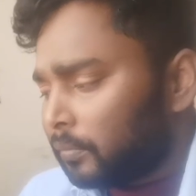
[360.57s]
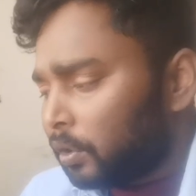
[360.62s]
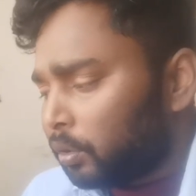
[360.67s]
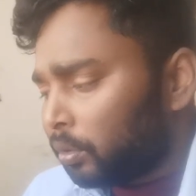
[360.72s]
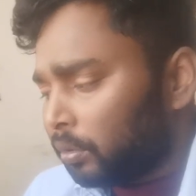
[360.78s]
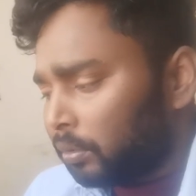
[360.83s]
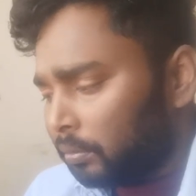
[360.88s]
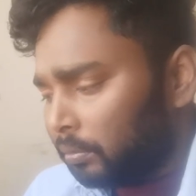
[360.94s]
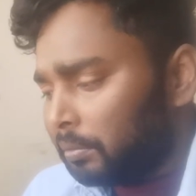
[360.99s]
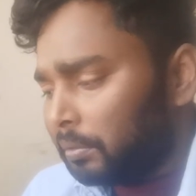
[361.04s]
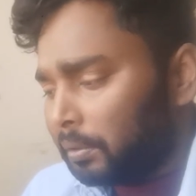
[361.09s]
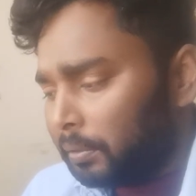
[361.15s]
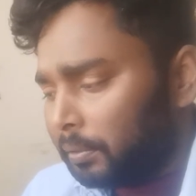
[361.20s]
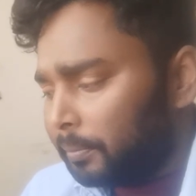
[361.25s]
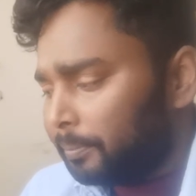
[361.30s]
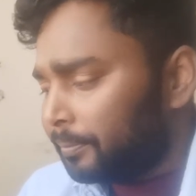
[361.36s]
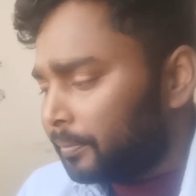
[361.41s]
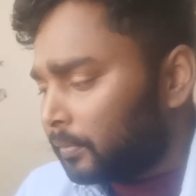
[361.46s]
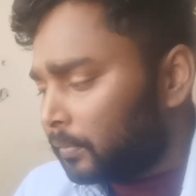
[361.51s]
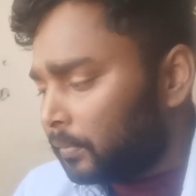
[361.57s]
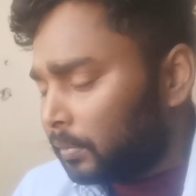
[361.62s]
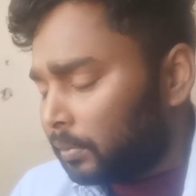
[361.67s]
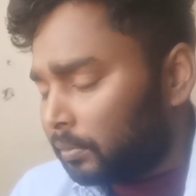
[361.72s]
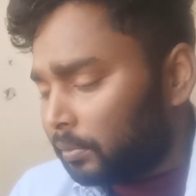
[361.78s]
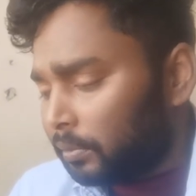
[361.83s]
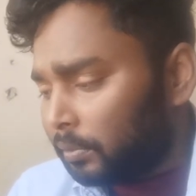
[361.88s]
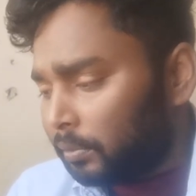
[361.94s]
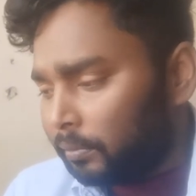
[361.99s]
so
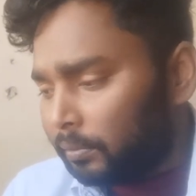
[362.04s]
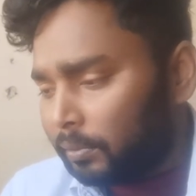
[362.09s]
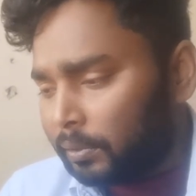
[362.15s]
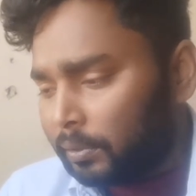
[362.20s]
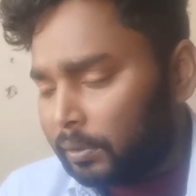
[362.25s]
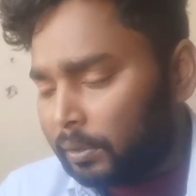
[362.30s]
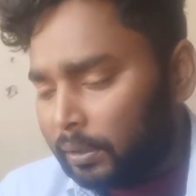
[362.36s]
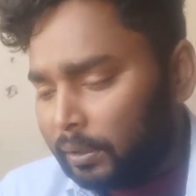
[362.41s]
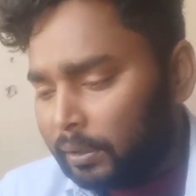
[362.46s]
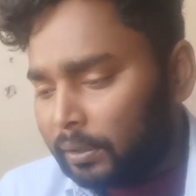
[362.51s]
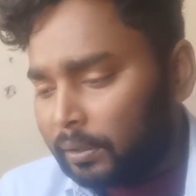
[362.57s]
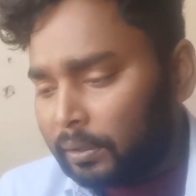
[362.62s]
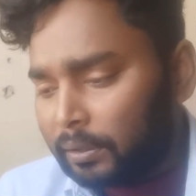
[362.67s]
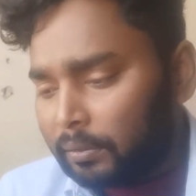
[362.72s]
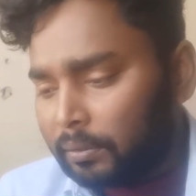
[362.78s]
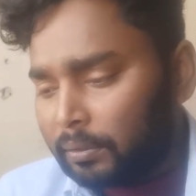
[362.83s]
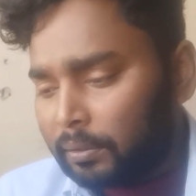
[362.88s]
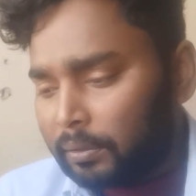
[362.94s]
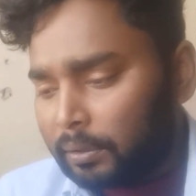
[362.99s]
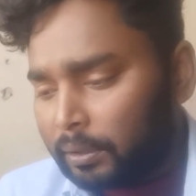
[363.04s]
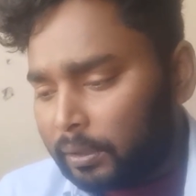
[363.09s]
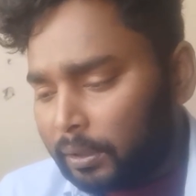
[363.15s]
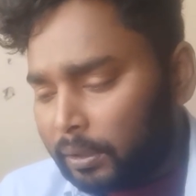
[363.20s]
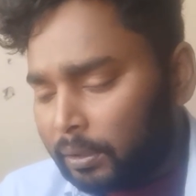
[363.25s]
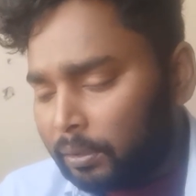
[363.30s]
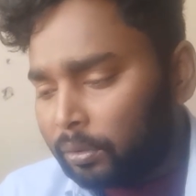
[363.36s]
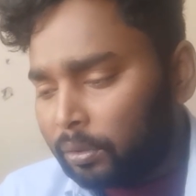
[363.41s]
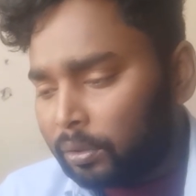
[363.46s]

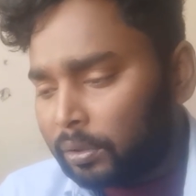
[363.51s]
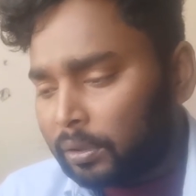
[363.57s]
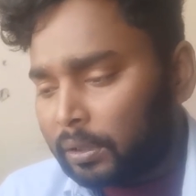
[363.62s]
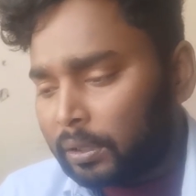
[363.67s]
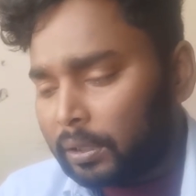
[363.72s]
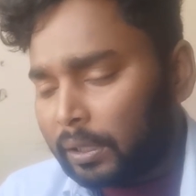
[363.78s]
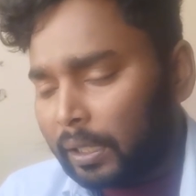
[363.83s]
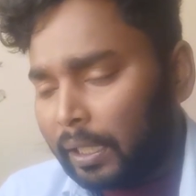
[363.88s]
in those cases,